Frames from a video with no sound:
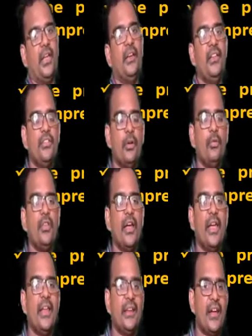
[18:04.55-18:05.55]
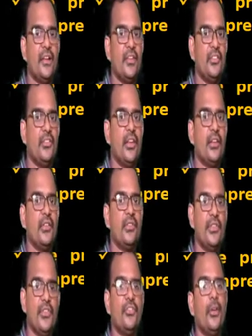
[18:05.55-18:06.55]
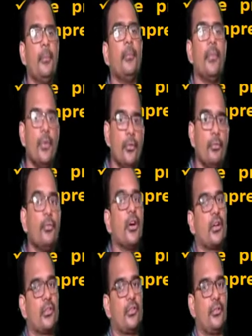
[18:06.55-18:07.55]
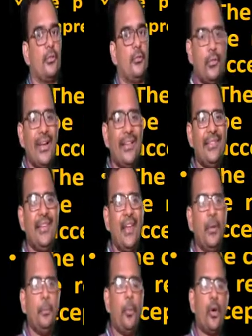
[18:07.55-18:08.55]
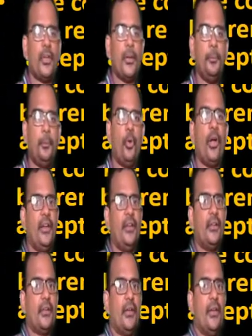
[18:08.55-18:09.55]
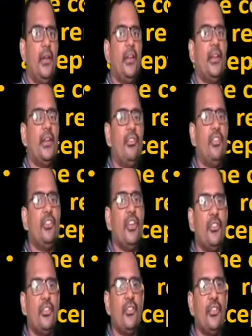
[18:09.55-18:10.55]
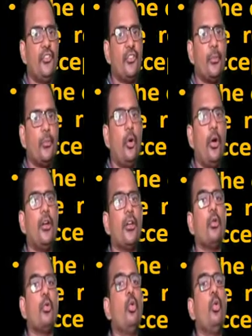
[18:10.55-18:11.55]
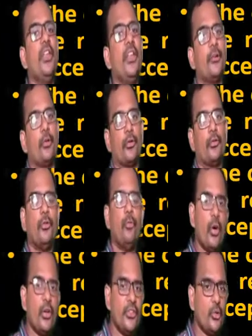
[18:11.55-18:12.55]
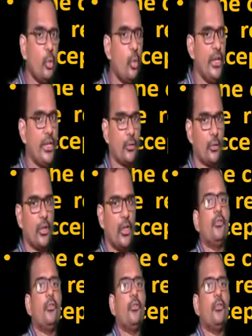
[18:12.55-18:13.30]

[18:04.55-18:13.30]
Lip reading: It is how the air conditioner system works. Now let's see an important point in a refrigeration system called cooling load. So what is a cooling load?